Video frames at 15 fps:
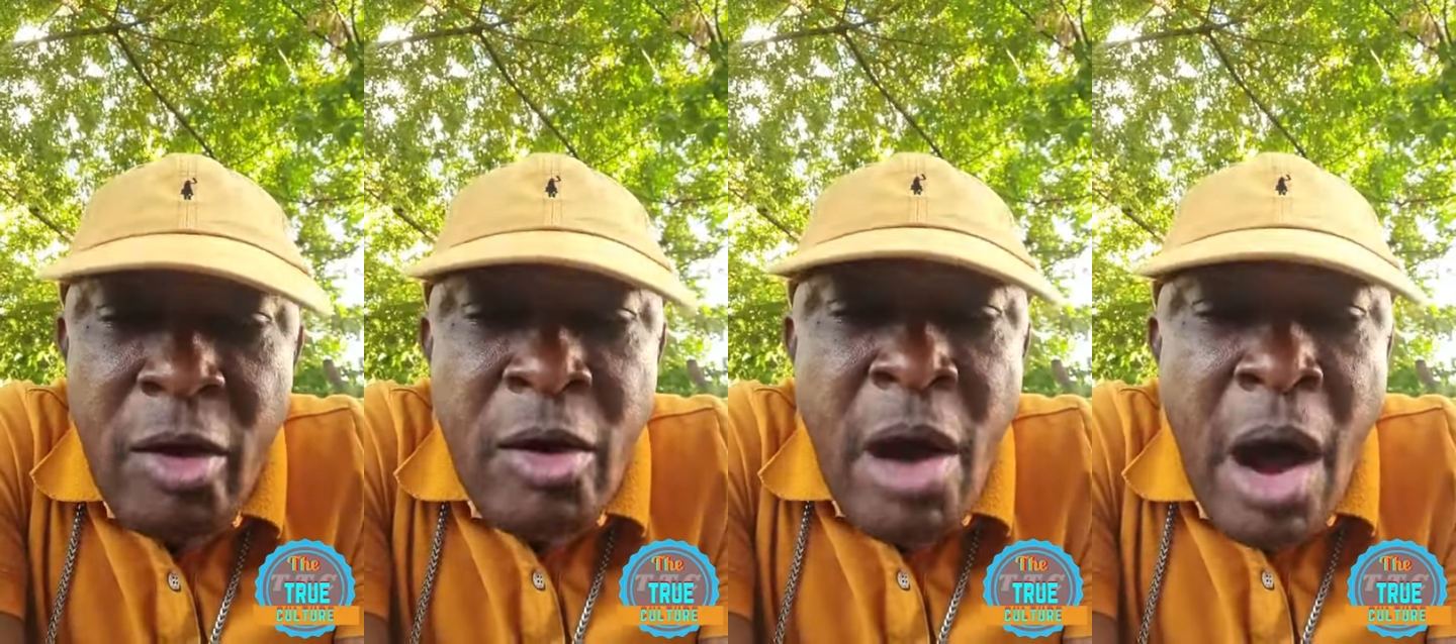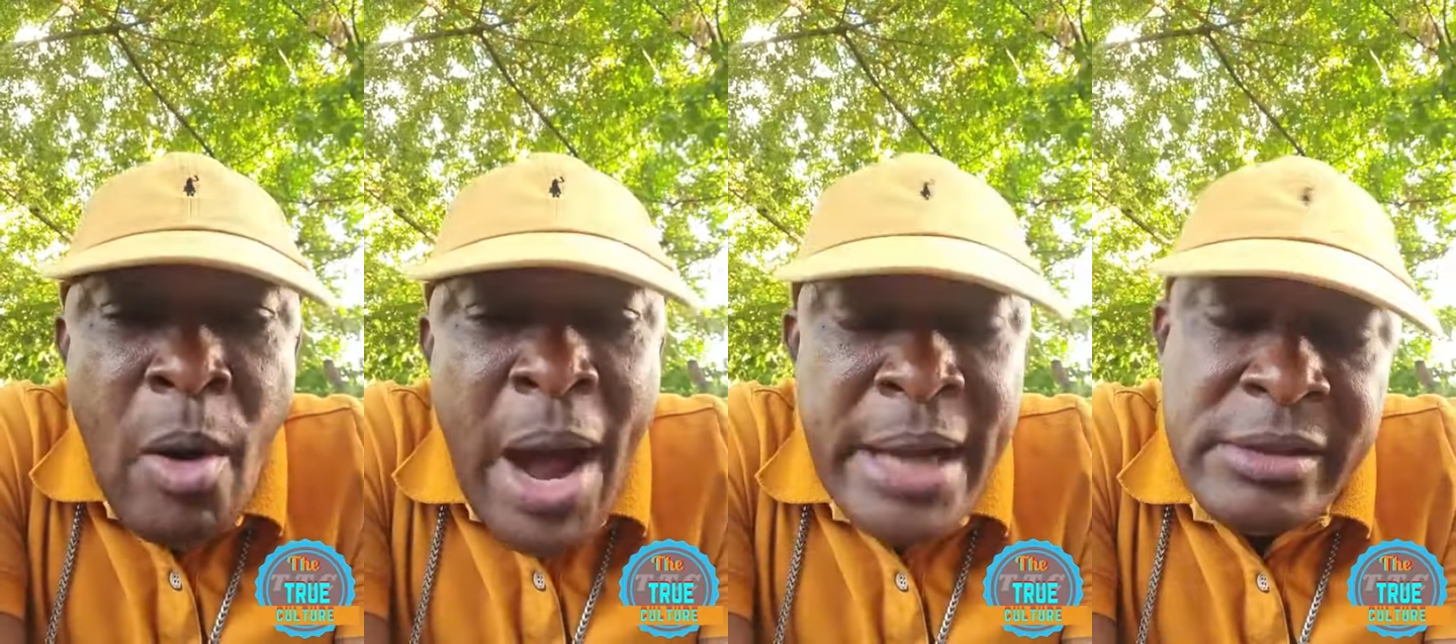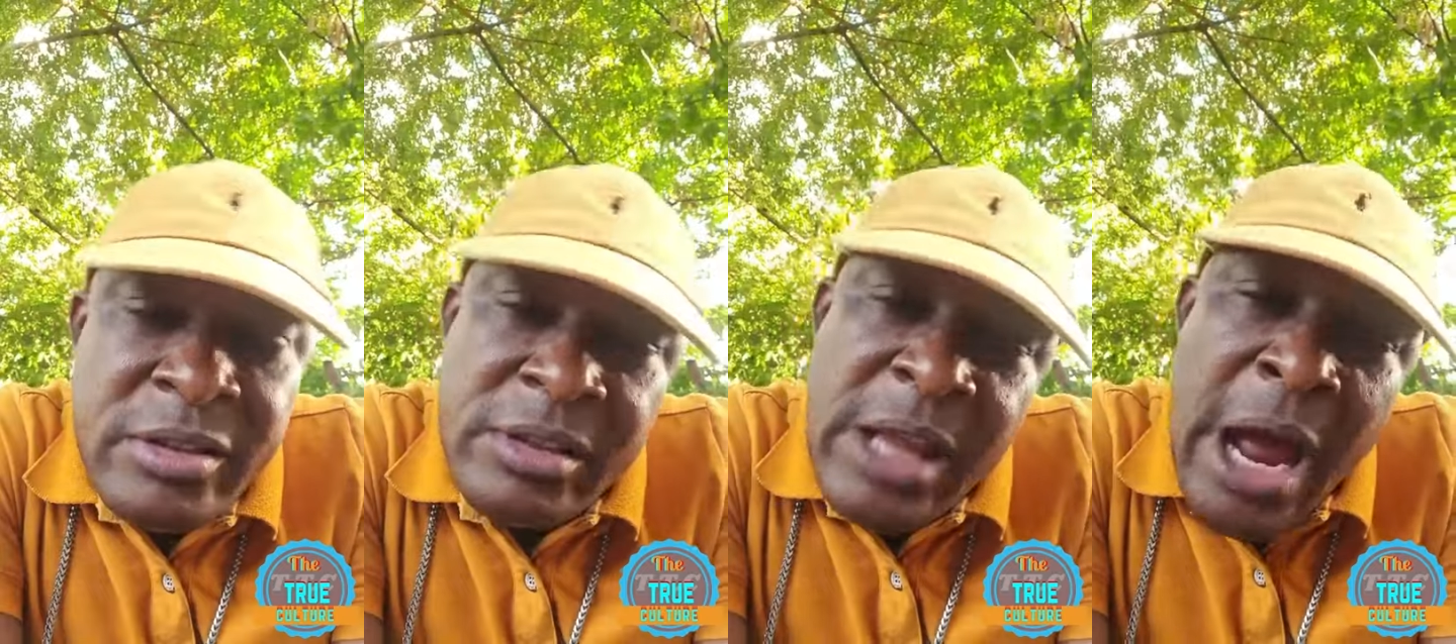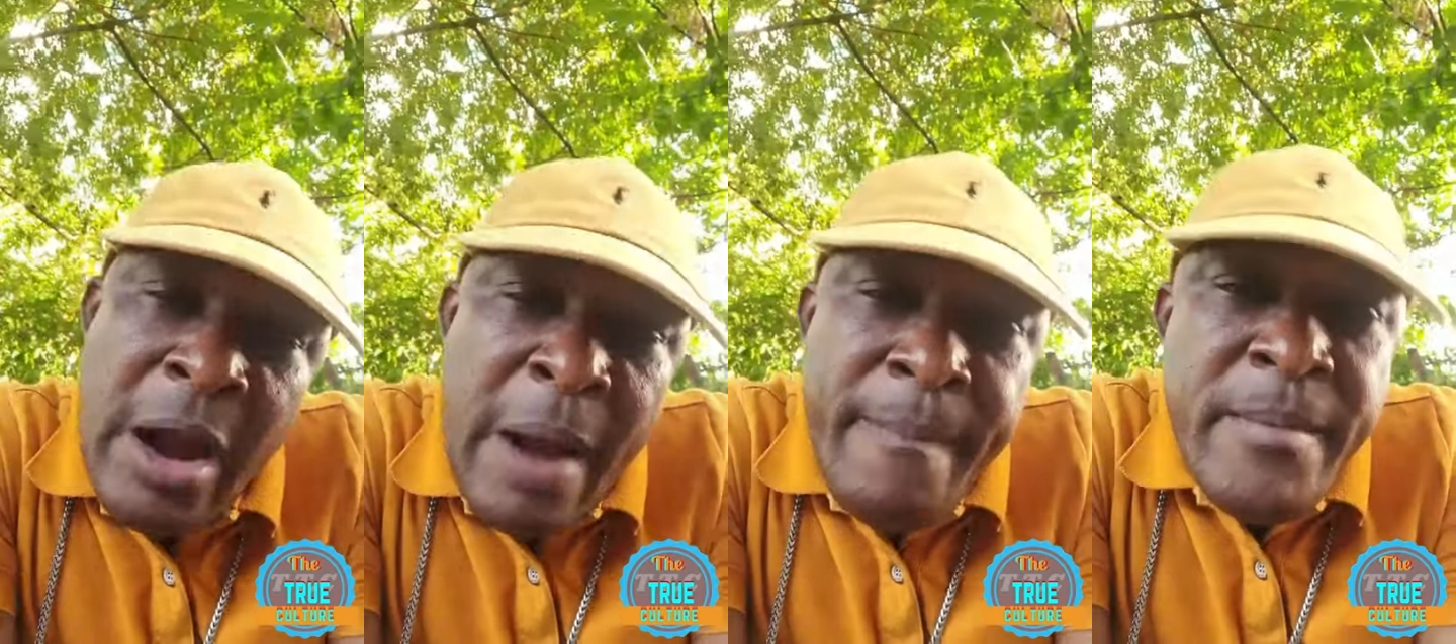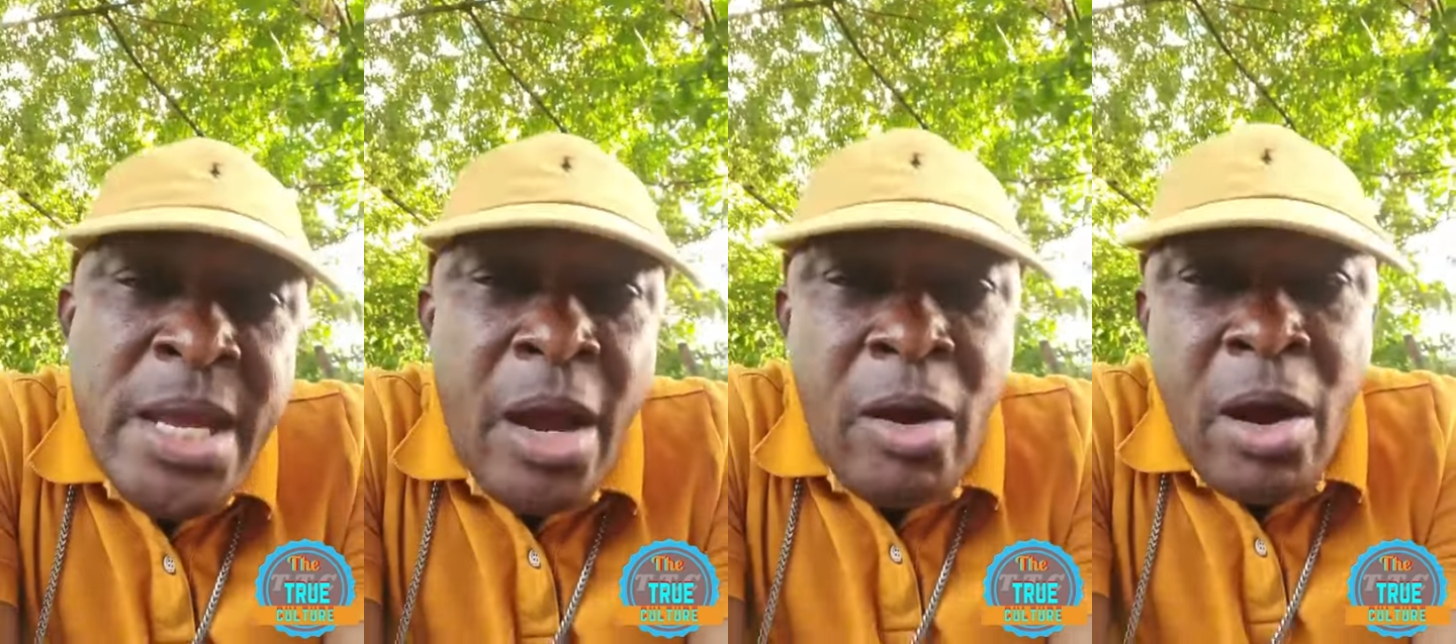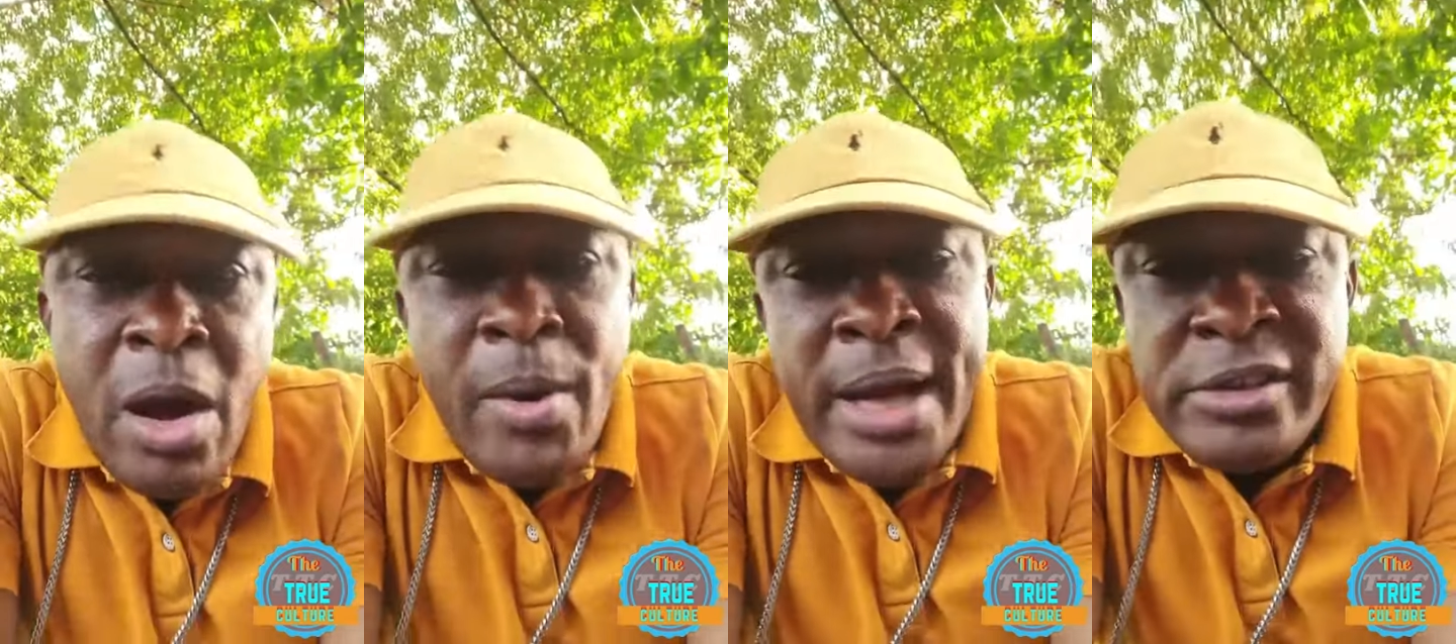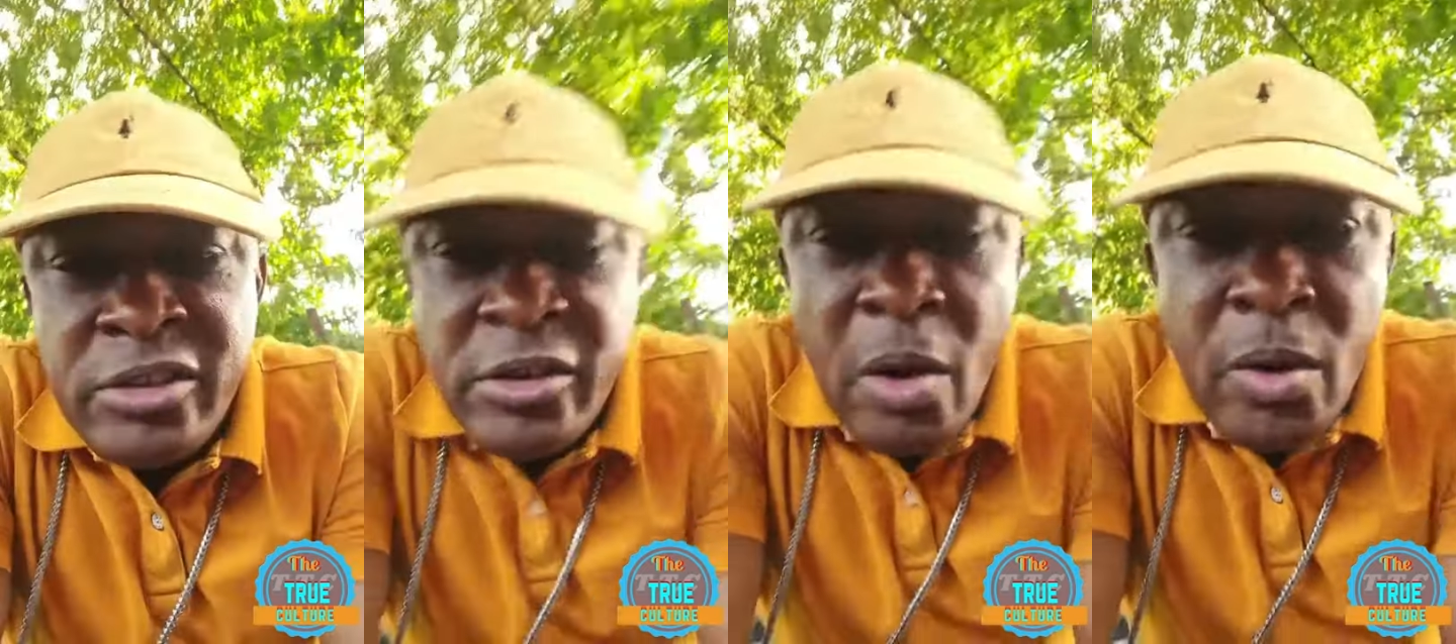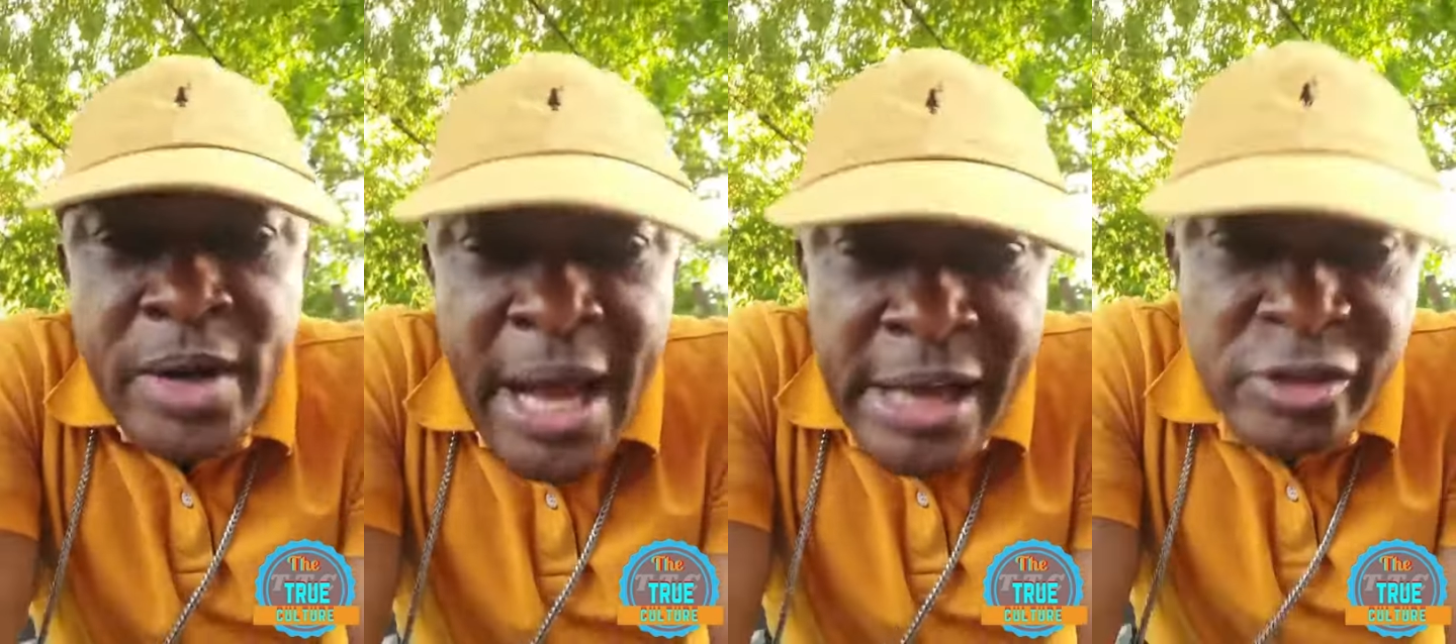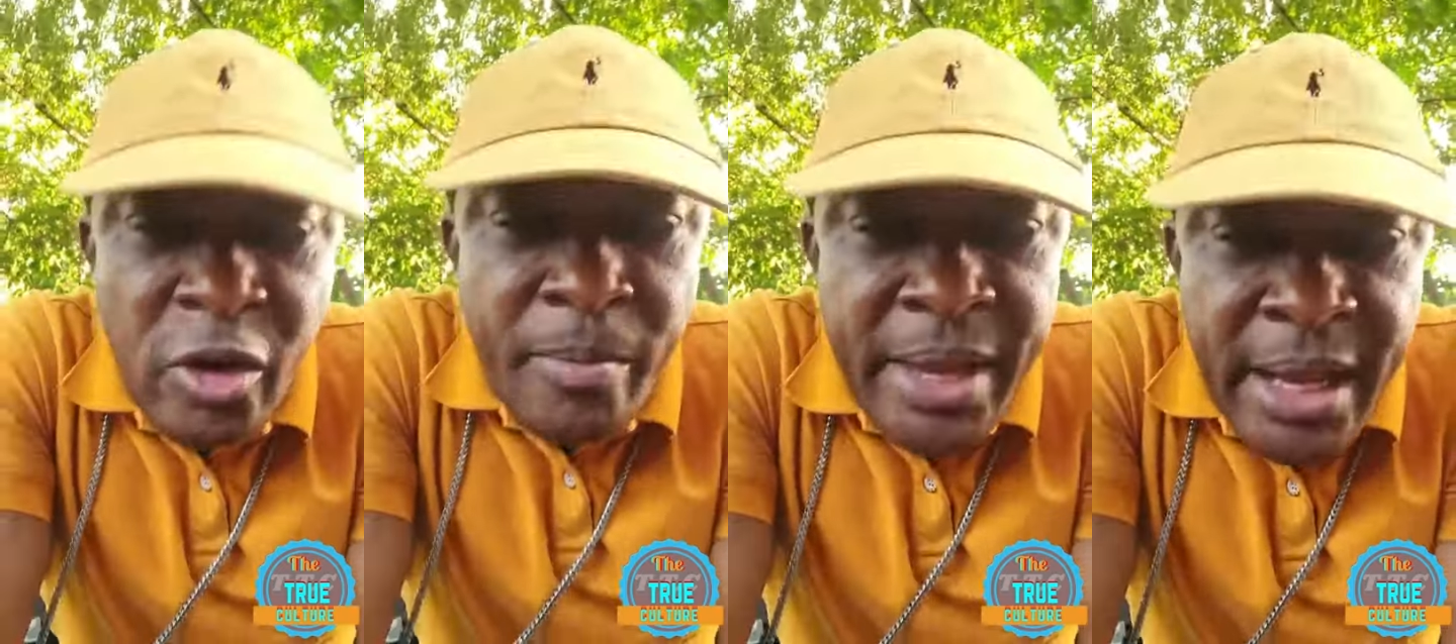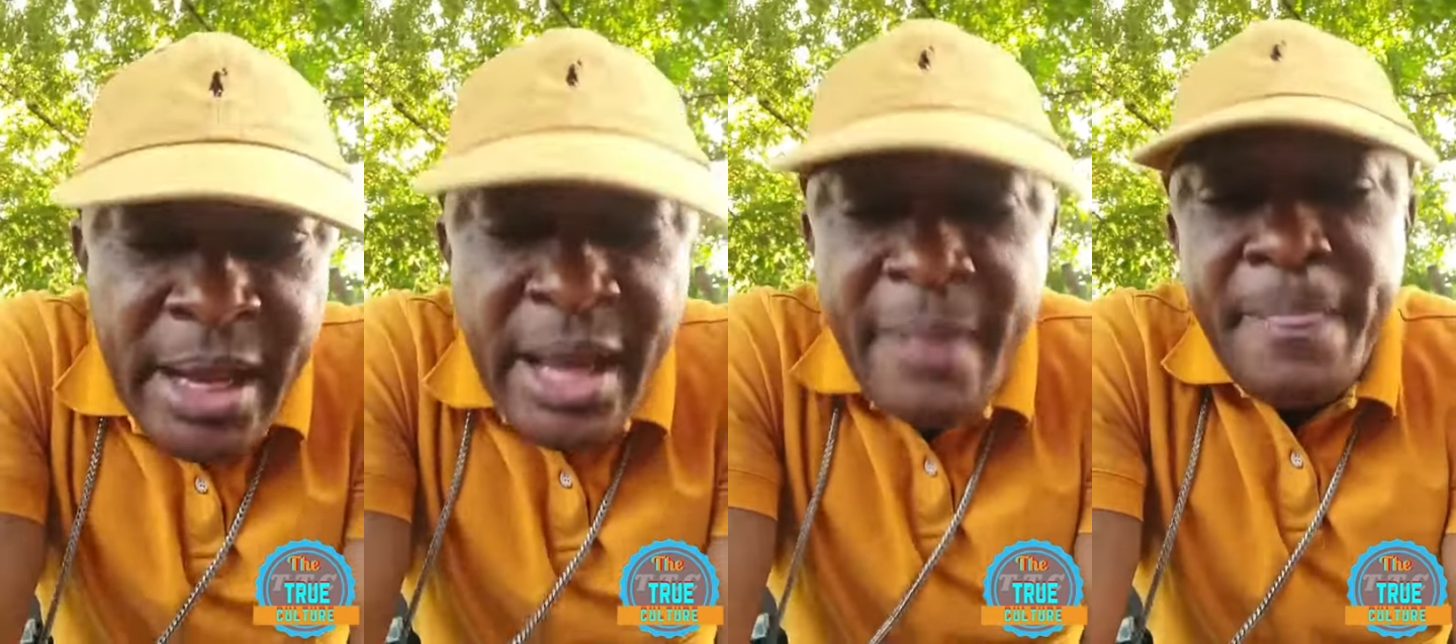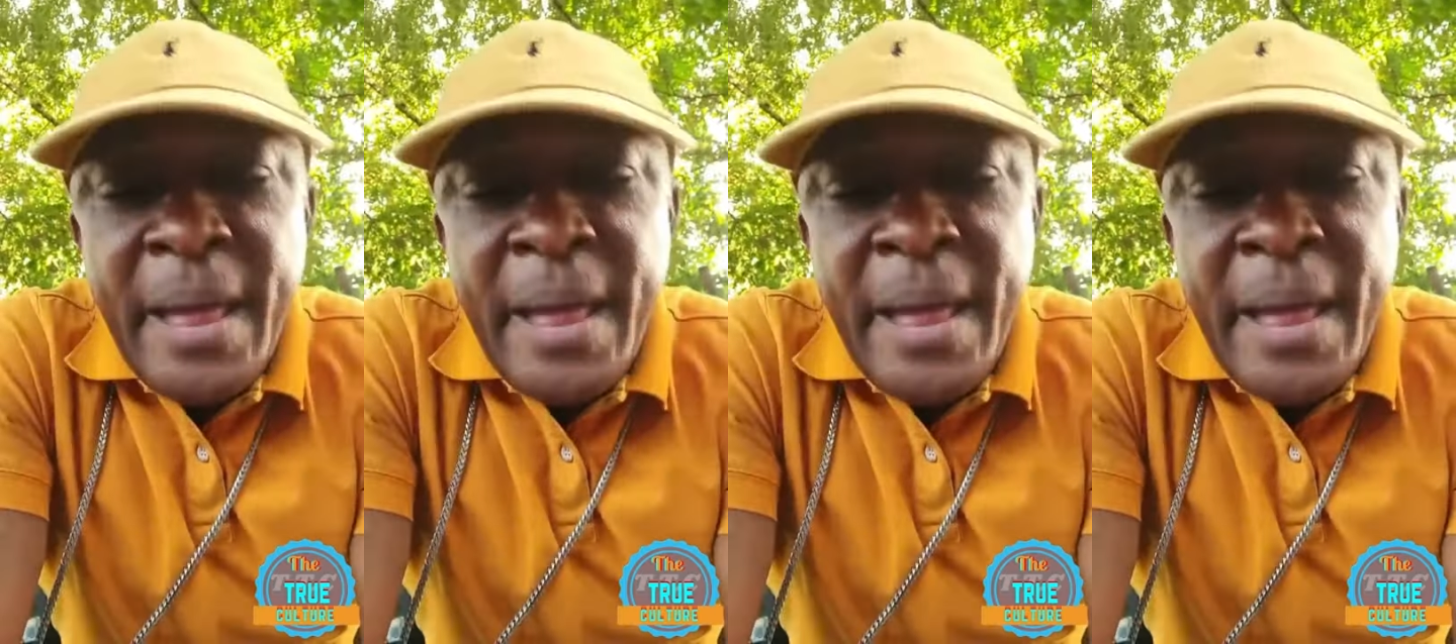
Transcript: coward star, be a coward sound at Jamaica.